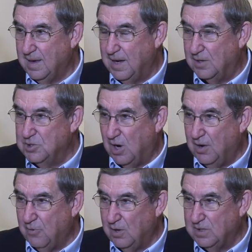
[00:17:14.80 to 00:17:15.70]
Now,
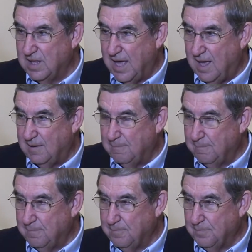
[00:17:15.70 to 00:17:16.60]
John wrote that
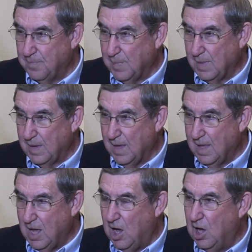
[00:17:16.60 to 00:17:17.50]

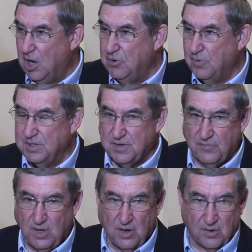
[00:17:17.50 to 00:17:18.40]
hundreds of
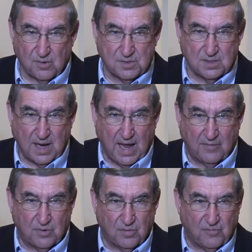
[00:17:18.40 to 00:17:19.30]
years
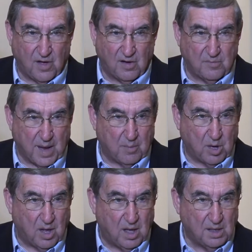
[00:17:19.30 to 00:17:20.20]
after the fall of
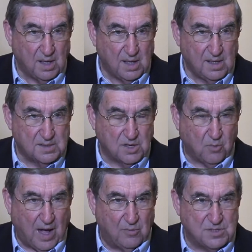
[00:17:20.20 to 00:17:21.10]
Babylon. So,
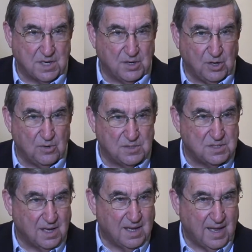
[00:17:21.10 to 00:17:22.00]
why was it
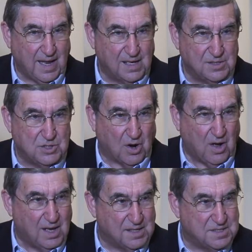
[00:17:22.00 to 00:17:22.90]
news in
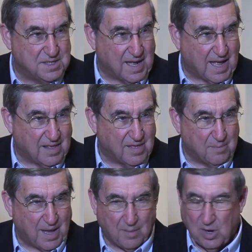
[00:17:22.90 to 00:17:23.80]
John's day
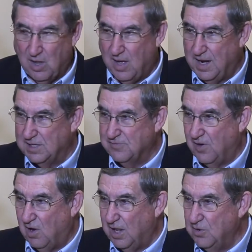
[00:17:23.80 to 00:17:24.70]
that Babylon has
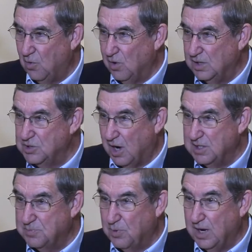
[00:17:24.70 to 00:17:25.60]
fallen, or in
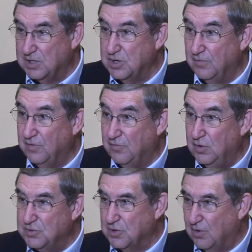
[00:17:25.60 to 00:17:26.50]
John's prediction of the
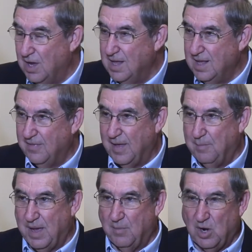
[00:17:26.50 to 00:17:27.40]
future
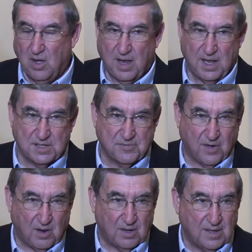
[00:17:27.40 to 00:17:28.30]
that Babylon has
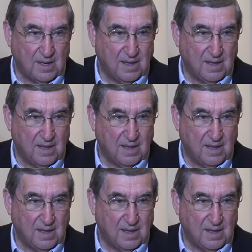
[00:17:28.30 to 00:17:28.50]
fallen?